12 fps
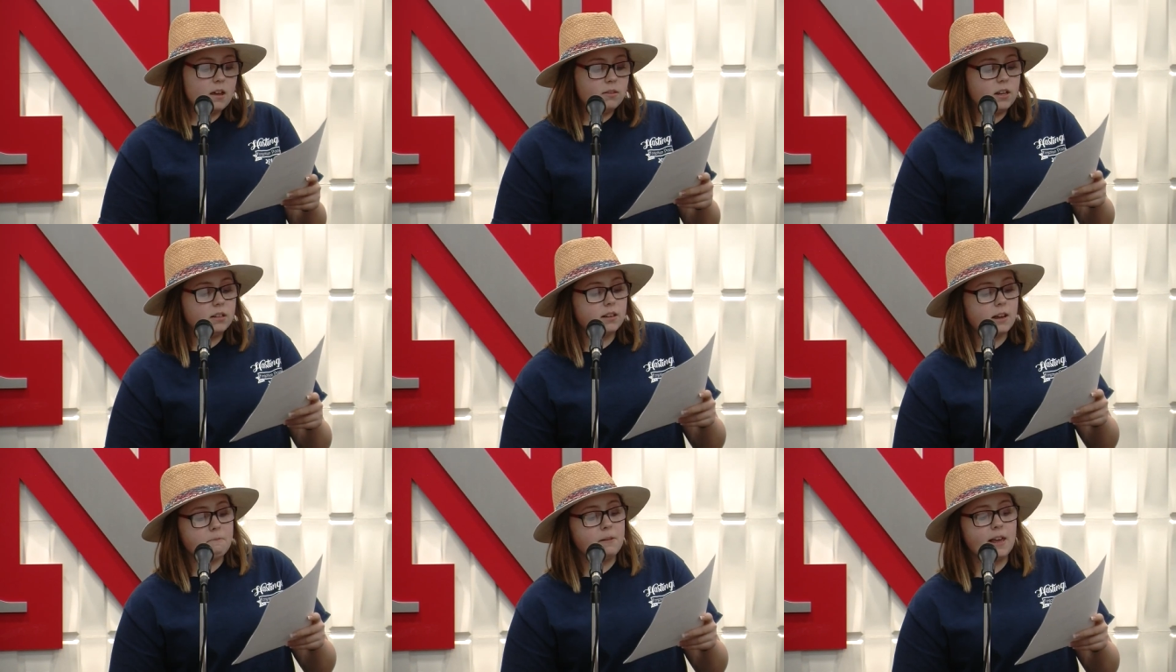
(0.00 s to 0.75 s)
Things
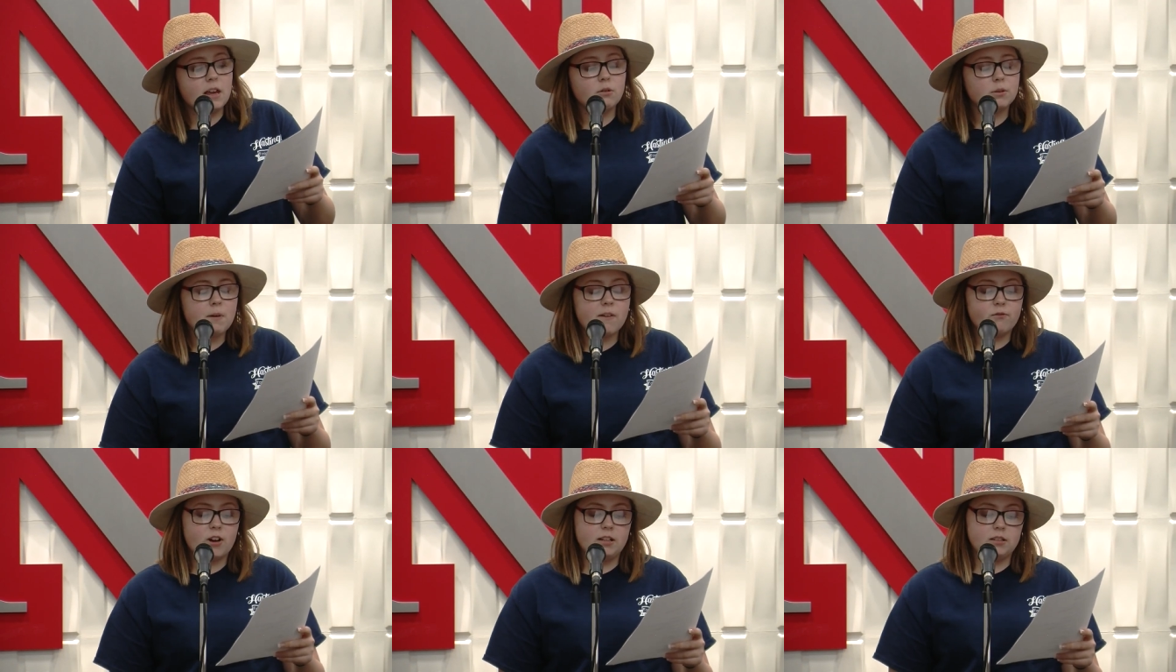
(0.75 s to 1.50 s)
like playing with my
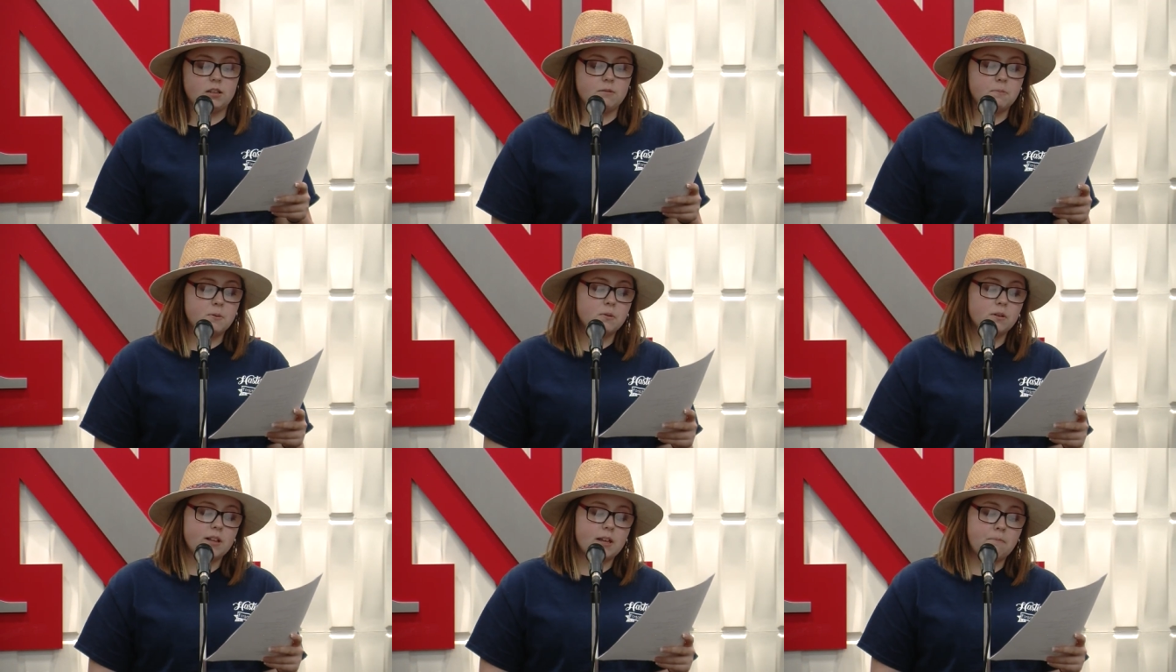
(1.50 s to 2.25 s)
friends in the
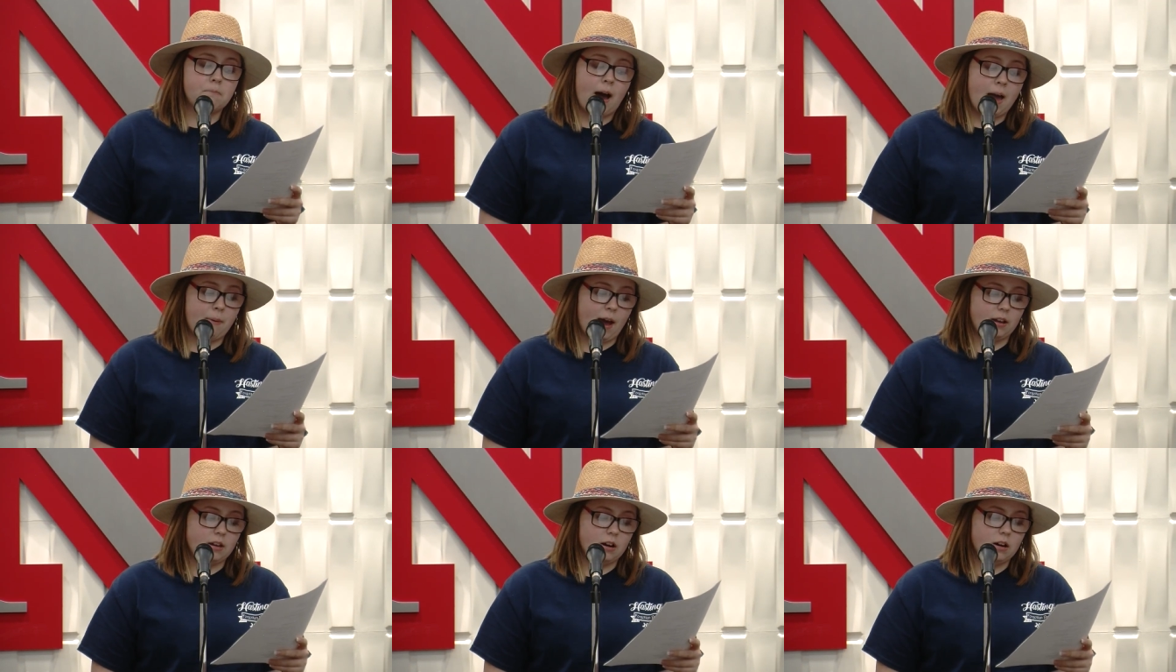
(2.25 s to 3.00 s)
pool in my
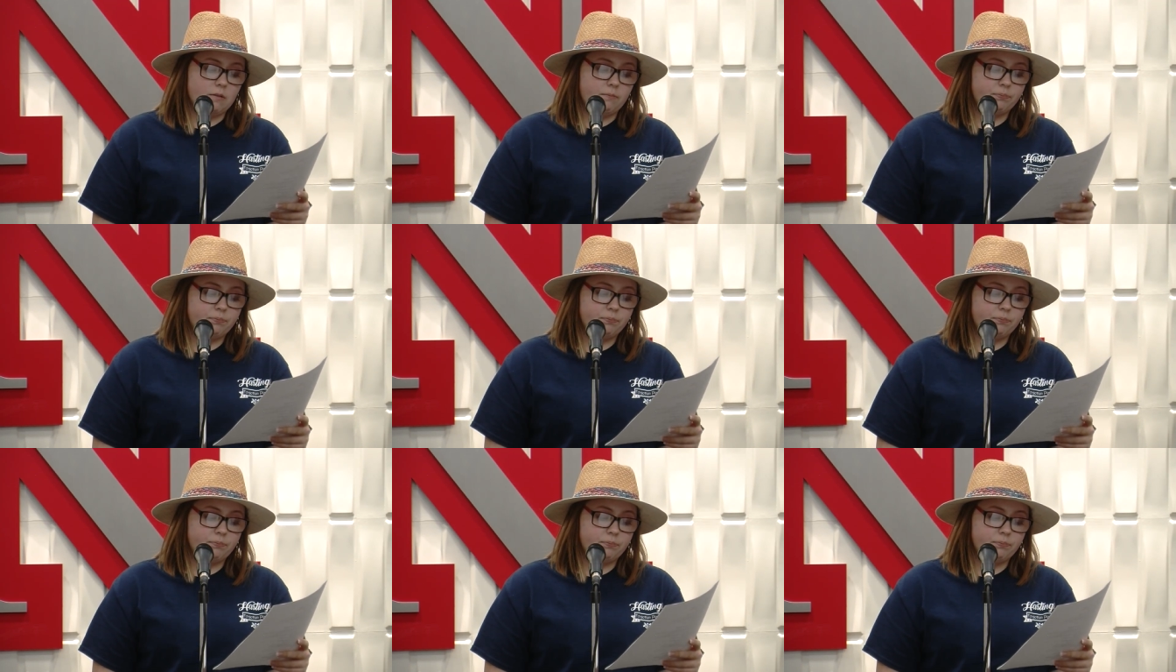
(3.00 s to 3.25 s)
backyard.